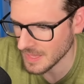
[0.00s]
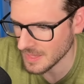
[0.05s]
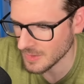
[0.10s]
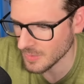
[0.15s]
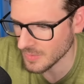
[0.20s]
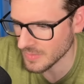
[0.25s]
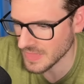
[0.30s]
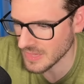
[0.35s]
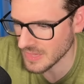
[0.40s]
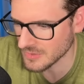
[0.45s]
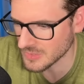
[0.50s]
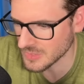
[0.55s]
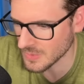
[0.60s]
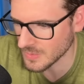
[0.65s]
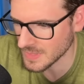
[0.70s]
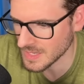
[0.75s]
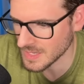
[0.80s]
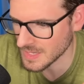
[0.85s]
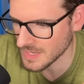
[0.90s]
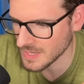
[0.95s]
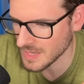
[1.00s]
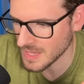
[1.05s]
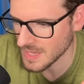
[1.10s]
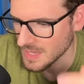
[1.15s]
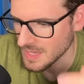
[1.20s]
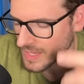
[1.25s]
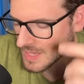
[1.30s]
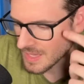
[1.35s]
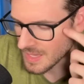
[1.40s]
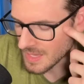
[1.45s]
without doing it.
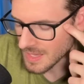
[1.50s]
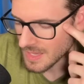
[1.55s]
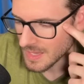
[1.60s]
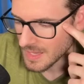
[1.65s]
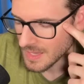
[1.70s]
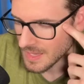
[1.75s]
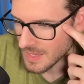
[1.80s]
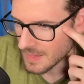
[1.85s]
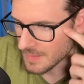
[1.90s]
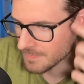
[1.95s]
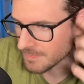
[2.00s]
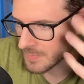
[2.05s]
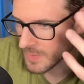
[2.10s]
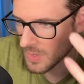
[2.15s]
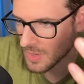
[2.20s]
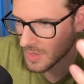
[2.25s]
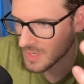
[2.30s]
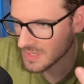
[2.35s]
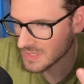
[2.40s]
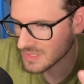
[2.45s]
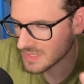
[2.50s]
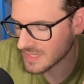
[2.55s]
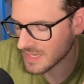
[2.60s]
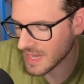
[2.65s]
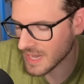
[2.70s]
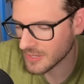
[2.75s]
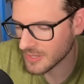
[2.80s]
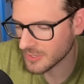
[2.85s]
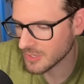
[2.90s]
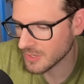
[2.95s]
honestly,
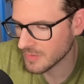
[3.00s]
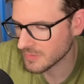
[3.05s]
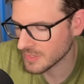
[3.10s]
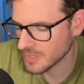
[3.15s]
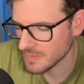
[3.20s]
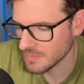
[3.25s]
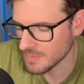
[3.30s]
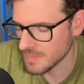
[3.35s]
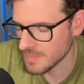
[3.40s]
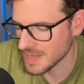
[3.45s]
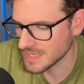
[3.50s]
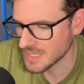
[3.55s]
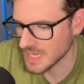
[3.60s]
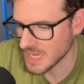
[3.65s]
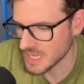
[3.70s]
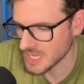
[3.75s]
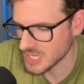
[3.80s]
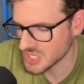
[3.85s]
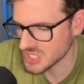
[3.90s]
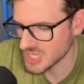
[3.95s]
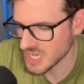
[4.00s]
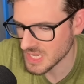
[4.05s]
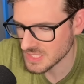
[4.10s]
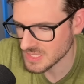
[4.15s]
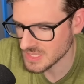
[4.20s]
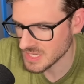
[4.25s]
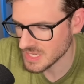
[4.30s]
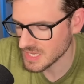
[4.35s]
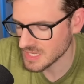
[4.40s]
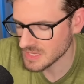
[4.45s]
I don't know if they're even maintaining
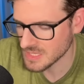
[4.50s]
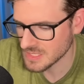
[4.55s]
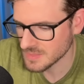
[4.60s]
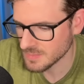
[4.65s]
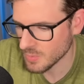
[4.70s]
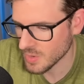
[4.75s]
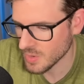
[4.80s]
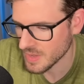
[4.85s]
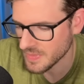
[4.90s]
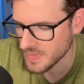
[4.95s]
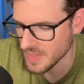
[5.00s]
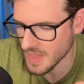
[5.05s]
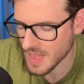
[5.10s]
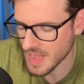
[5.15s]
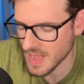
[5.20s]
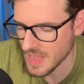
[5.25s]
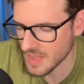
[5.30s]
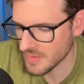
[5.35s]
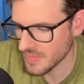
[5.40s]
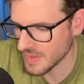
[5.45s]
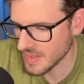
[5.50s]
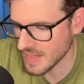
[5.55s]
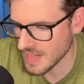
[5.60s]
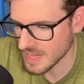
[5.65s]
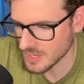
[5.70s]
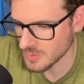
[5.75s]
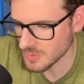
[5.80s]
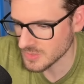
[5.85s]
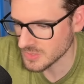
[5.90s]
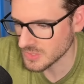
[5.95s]
ShadCN at this point. They hired the
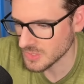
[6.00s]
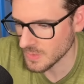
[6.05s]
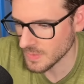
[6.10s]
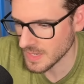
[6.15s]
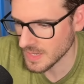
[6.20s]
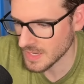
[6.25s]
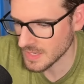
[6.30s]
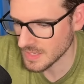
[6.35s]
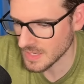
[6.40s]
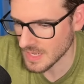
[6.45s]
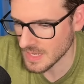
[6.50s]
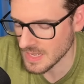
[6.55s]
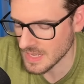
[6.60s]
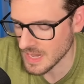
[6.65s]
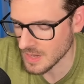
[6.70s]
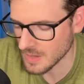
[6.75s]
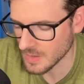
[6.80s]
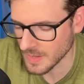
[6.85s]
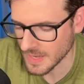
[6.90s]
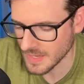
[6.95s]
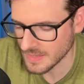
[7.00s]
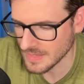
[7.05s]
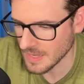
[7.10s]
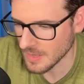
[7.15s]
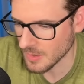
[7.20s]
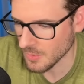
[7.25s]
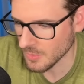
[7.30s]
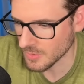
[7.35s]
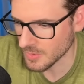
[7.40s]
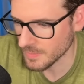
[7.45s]
guy who was doing it, and now like
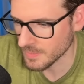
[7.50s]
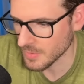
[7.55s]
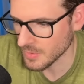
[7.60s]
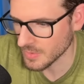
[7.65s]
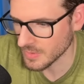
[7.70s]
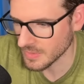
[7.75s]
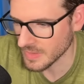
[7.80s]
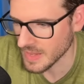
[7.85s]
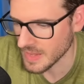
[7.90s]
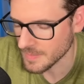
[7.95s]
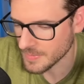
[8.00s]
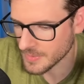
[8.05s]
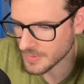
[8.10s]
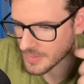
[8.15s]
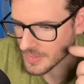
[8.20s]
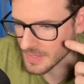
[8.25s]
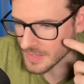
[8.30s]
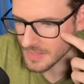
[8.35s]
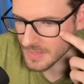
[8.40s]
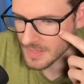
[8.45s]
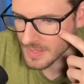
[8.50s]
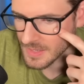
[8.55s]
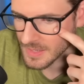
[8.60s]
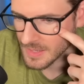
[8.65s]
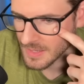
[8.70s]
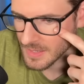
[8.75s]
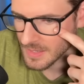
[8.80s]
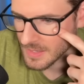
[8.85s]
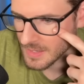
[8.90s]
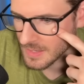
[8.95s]
that whole component library
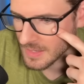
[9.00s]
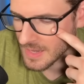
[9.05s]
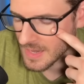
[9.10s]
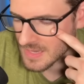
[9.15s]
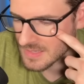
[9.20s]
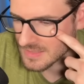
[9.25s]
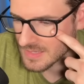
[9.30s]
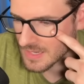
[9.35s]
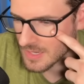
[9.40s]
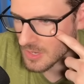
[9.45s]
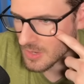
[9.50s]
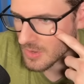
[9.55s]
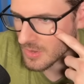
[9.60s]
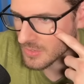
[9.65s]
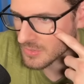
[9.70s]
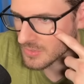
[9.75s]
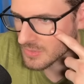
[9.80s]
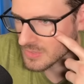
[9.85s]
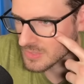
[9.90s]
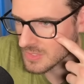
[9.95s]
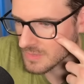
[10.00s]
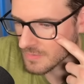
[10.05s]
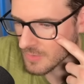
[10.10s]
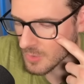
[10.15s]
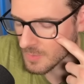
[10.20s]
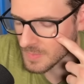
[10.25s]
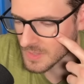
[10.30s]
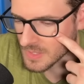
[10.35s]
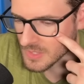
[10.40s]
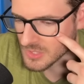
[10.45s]
has like hundreds of
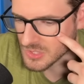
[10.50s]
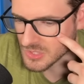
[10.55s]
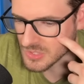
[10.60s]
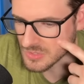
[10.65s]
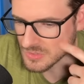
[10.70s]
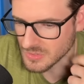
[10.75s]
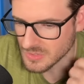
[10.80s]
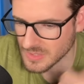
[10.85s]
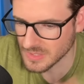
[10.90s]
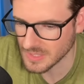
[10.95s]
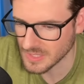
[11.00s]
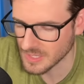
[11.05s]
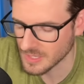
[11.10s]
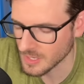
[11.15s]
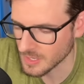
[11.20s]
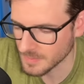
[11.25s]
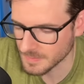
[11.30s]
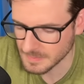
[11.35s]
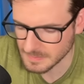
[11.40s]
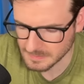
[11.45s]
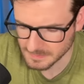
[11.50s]
open issues in GitHub.